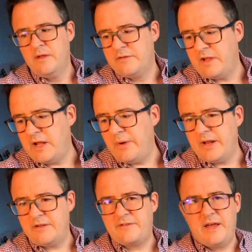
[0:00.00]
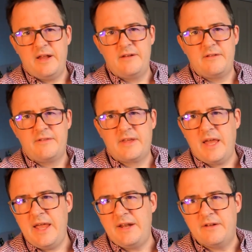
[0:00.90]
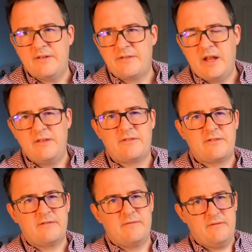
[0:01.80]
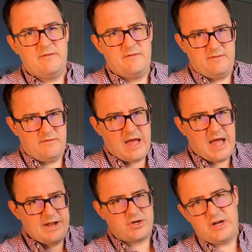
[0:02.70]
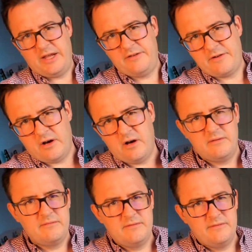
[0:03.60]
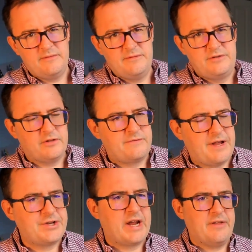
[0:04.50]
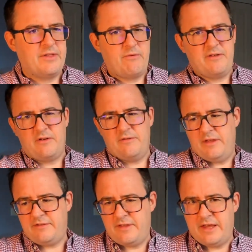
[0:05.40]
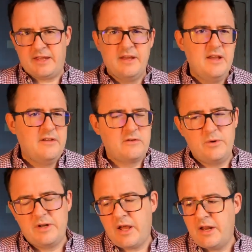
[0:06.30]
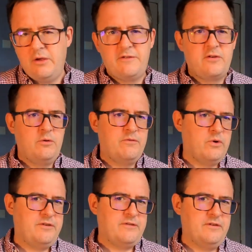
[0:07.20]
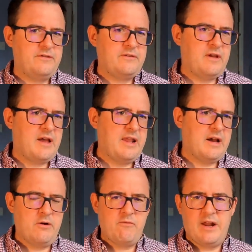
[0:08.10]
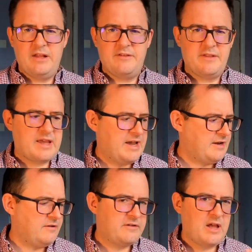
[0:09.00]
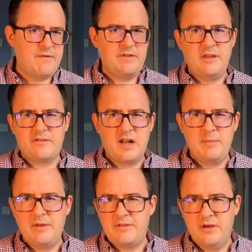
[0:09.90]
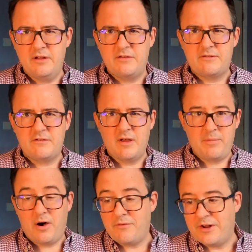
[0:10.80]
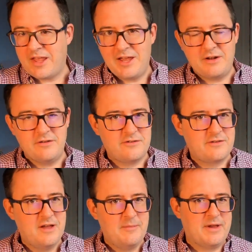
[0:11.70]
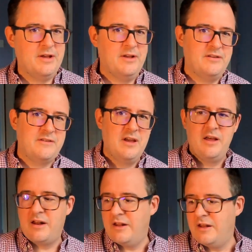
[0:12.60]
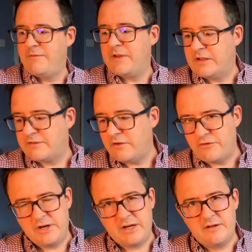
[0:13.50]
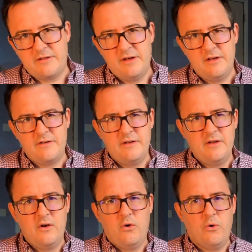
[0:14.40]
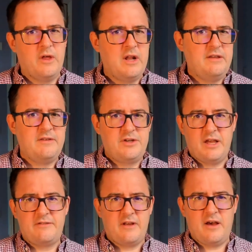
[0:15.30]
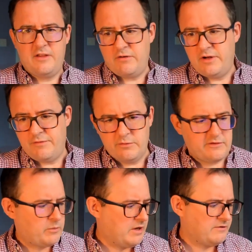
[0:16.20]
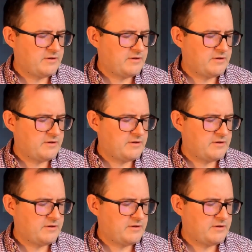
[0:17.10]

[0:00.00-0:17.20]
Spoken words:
So now we understand the cadence. Let's actually start just fleshing out the rest of this thing. So we're going to use 2 voices, and I'm going to run it into the cadence. So everything's going to be thirds apart from the cadence, because none of the figures contradict a third, although they suggest other intervals as well.